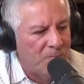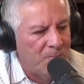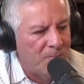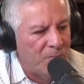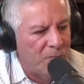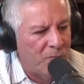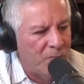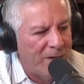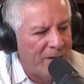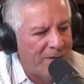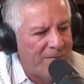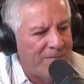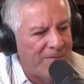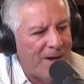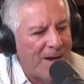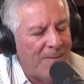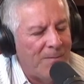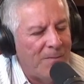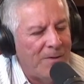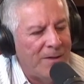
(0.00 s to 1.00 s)
bring
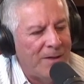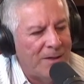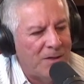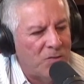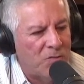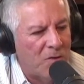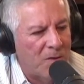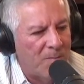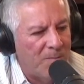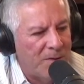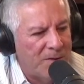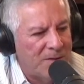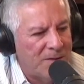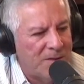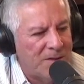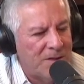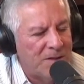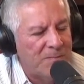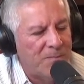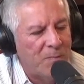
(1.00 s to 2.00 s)
family into our
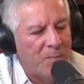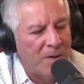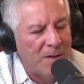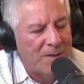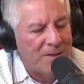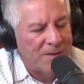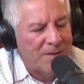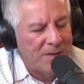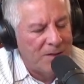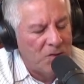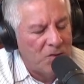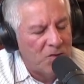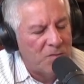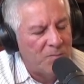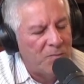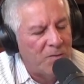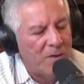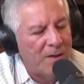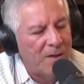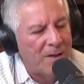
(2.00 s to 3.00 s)
businesses, continue to
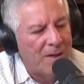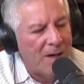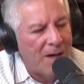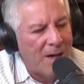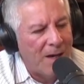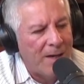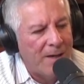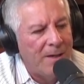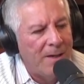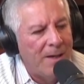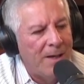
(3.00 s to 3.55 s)
bring God,